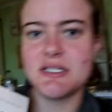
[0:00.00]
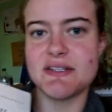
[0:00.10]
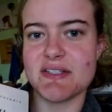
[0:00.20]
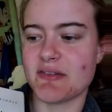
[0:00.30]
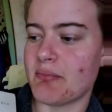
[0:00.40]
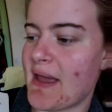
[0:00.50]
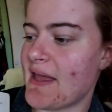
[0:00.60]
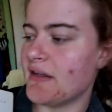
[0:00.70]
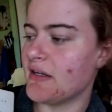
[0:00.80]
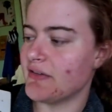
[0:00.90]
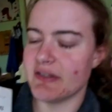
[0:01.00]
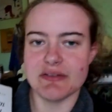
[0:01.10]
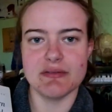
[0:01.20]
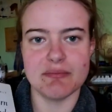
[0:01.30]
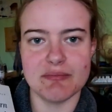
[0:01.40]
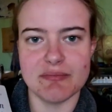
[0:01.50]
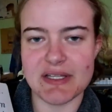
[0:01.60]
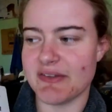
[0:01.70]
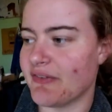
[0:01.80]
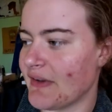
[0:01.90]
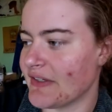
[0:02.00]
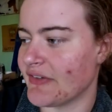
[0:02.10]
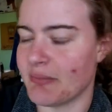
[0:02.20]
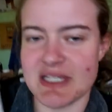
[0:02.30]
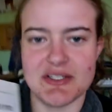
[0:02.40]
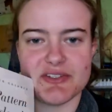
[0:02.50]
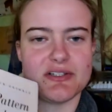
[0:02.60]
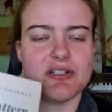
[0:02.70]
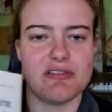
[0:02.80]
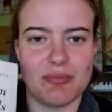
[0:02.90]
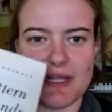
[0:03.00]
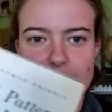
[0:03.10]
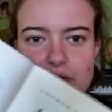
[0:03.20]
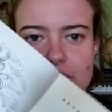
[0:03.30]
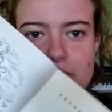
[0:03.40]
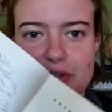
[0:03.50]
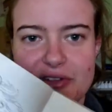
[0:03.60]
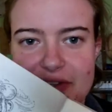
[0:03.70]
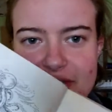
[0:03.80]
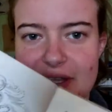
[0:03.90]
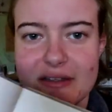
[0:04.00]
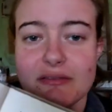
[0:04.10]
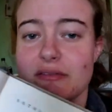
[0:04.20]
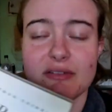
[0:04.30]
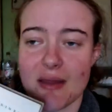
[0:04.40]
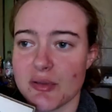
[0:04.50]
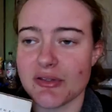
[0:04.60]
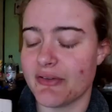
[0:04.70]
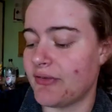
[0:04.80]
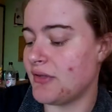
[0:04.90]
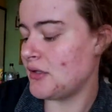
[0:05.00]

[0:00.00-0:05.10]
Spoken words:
look at this man and his face being sucked off by an octopus. Isn't that fabulous?